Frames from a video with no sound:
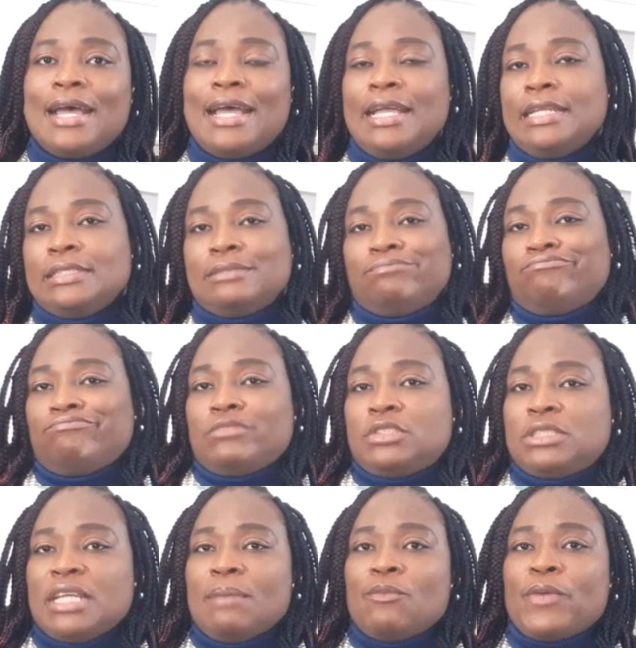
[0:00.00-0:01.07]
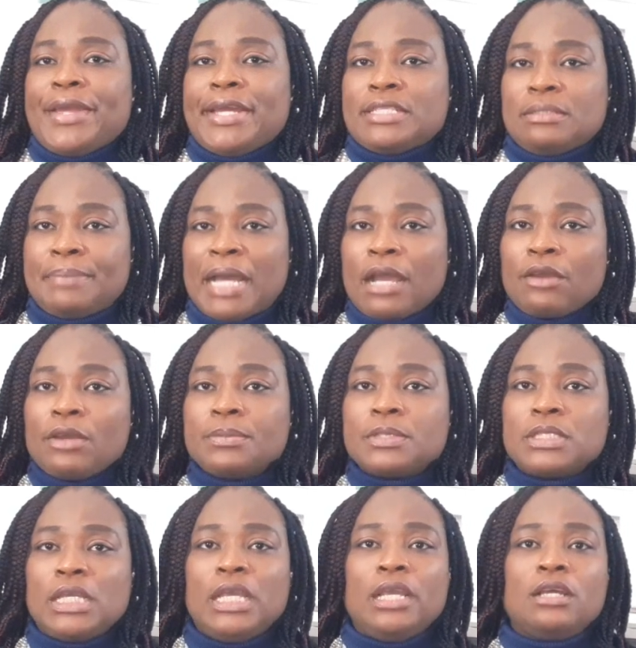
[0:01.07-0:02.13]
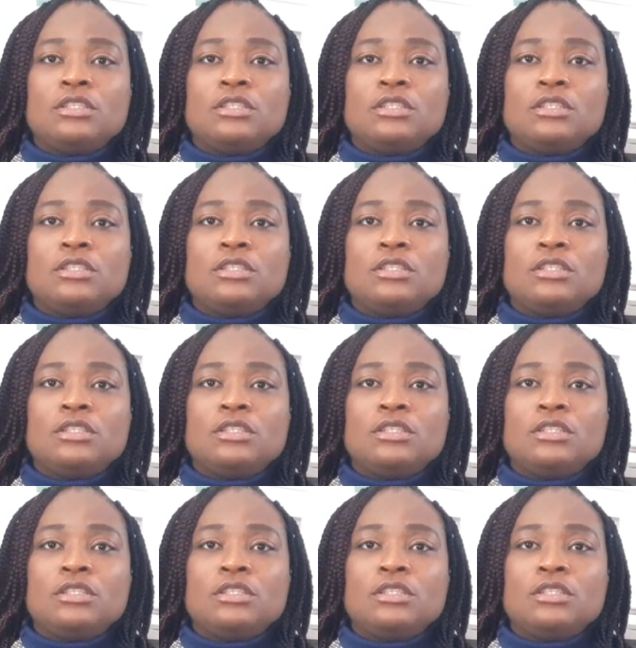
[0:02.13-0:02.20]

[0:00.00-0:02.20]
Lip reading: And same way as a bankruptcy,